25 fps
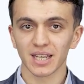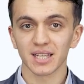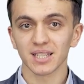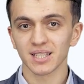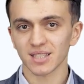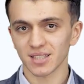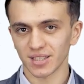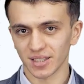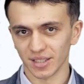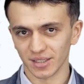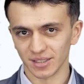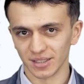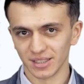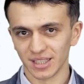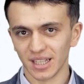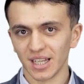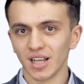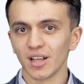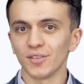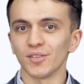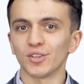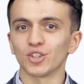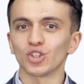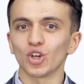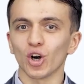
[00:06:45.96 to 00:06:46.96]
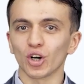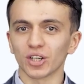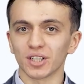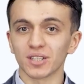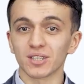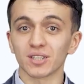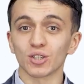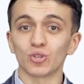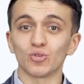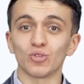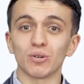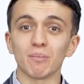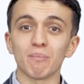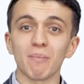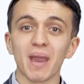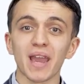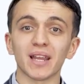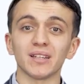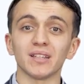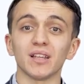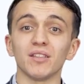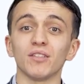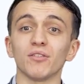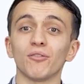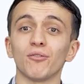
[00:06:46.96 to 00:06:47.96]
Still, the tokens
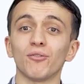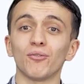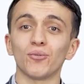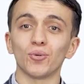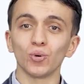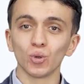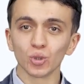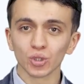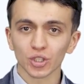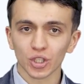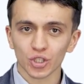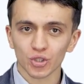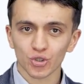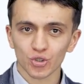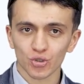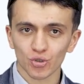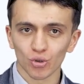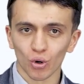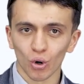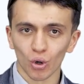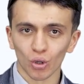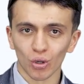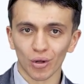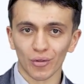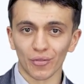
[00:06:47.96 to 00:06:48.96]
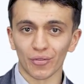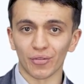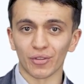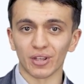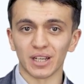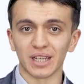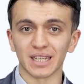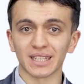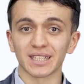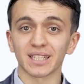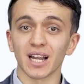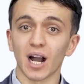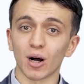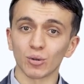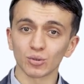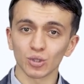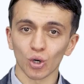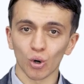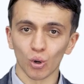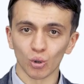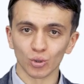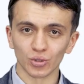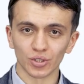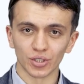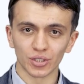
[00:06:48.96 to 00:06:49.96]
remain in the full control of the account
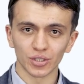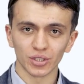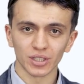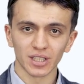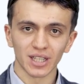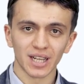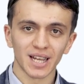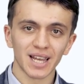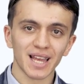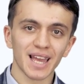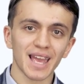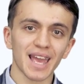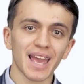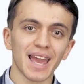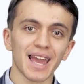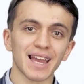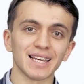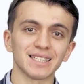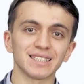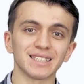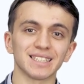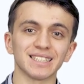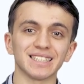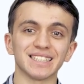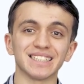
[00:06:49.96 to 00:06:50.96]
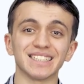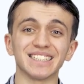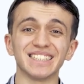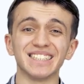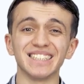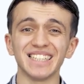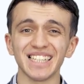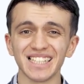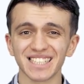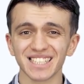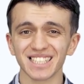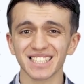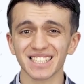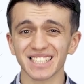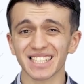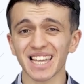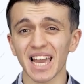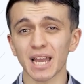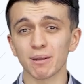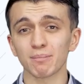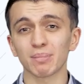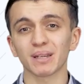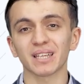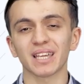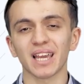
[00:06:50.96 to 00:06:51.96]
holder, and leases
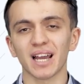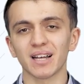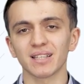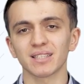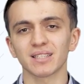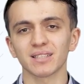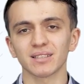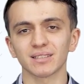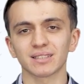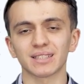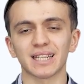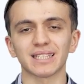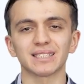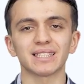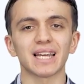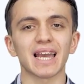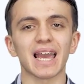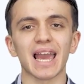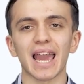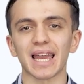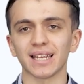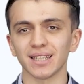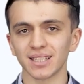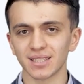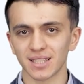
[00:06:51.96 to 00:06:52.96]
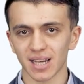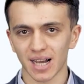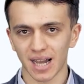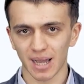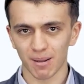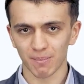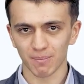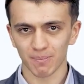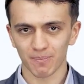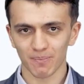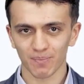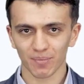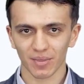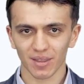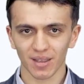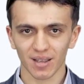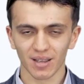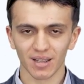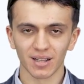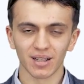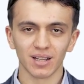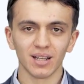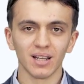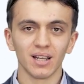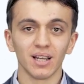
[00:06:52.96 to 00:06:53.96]
can be cancelled at any time.
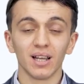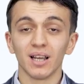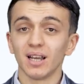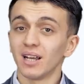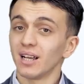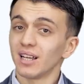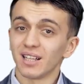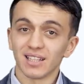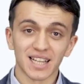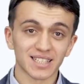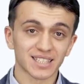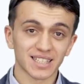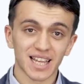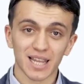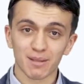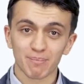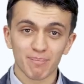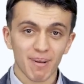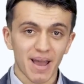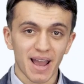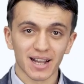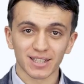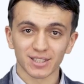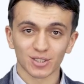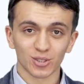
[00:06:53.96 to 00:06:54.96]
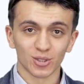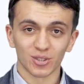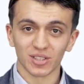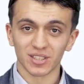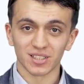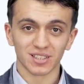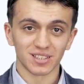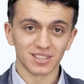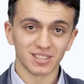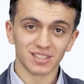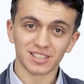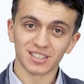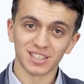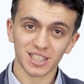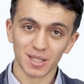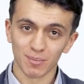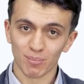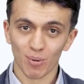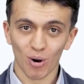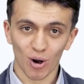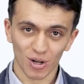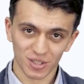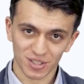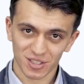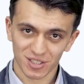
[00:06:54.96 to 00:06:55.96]
Let's get back to the
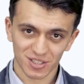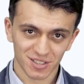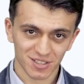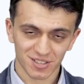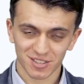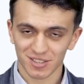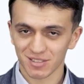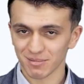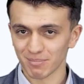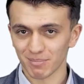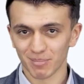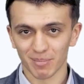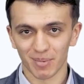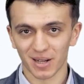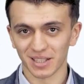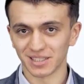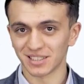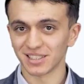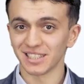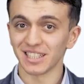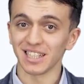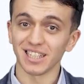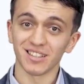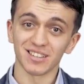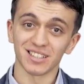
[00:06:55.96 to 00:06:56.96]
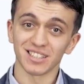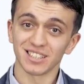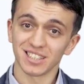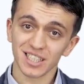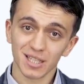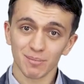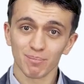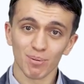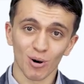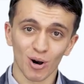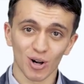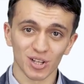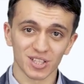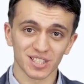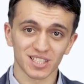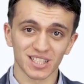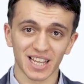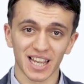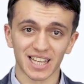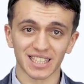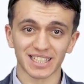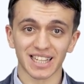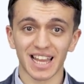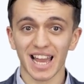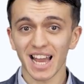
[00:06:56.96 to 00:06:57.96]
DPoS. But in the DPoS
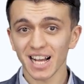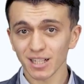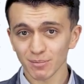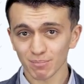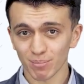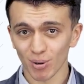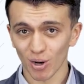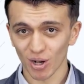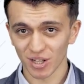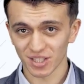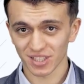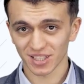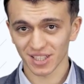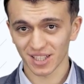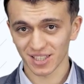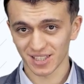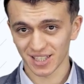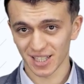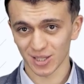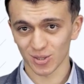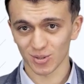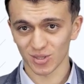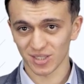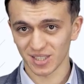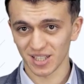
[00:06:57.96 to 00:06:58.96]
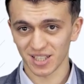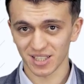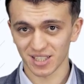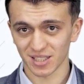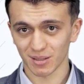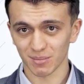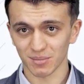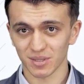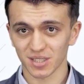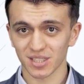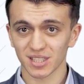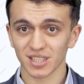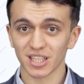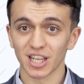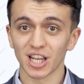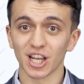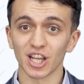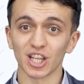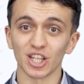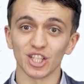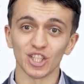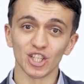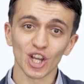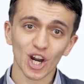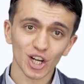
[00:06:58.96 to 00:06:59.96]
and LPoS consensus systems,
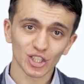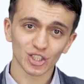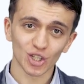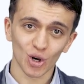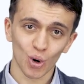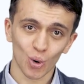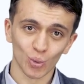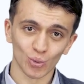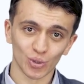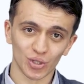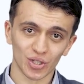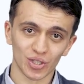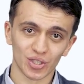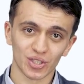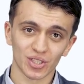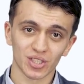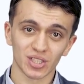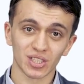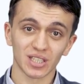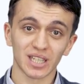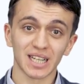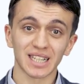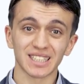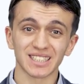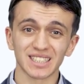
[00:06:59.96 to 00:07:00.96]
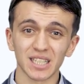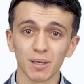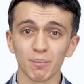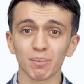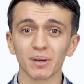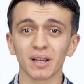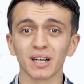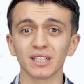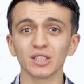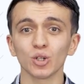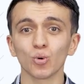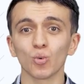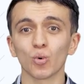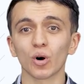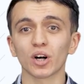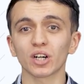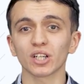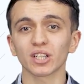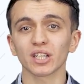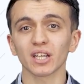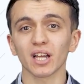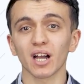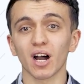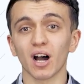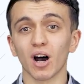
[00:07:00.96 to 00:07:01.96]
node owners typically
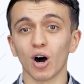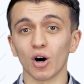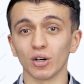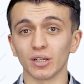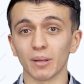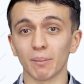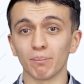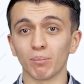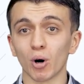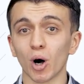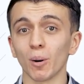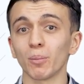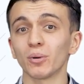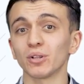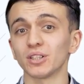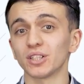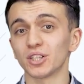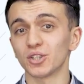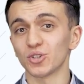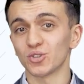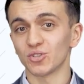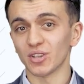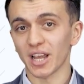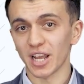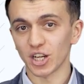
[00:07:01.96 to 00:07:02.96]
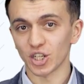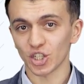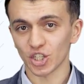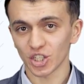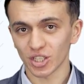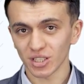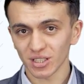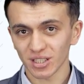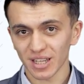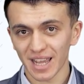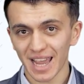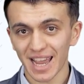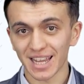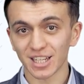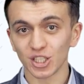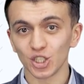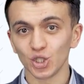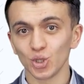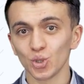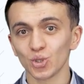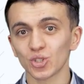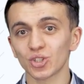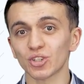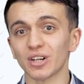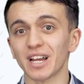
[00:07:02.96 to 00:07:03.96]
work on a popularization and
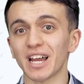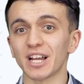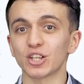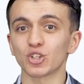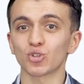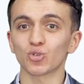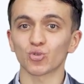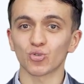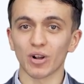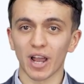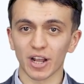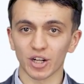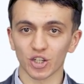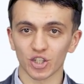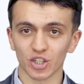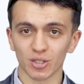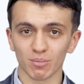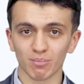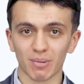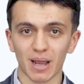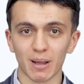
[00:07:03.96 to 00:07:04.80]
user attraction